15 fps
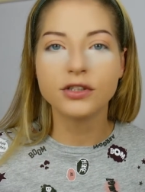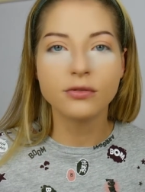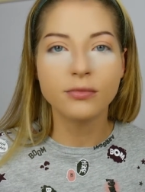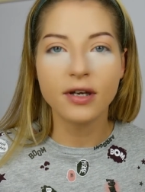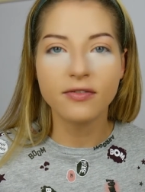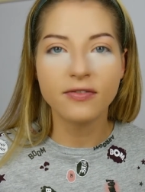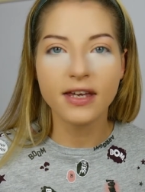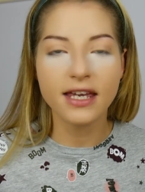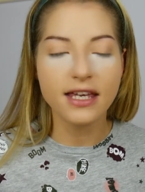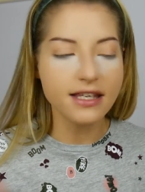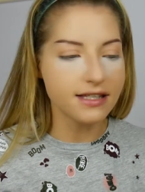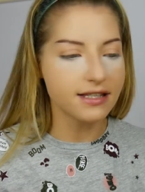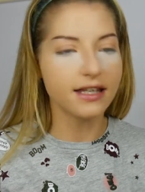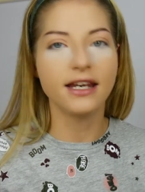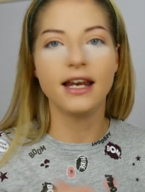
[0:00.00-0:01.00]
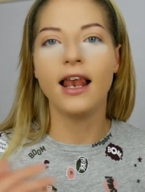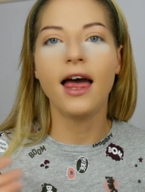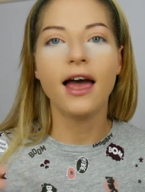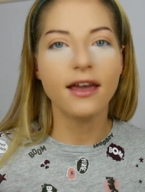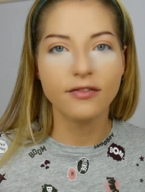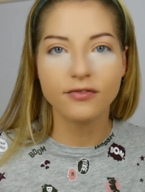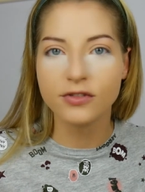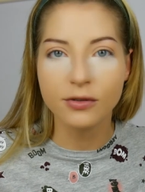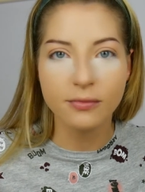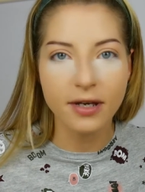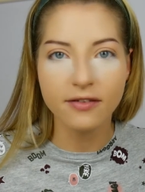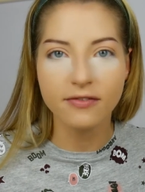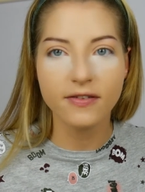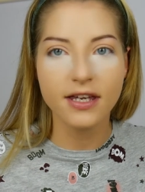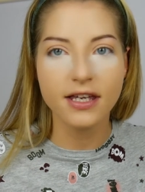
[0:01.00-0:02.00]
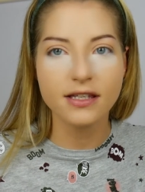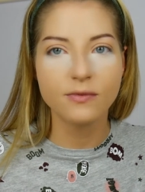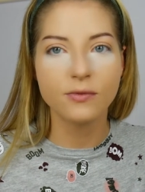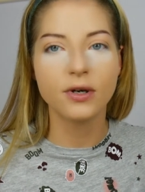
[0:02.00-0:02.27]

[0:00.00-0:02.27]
to my face, any life to my face.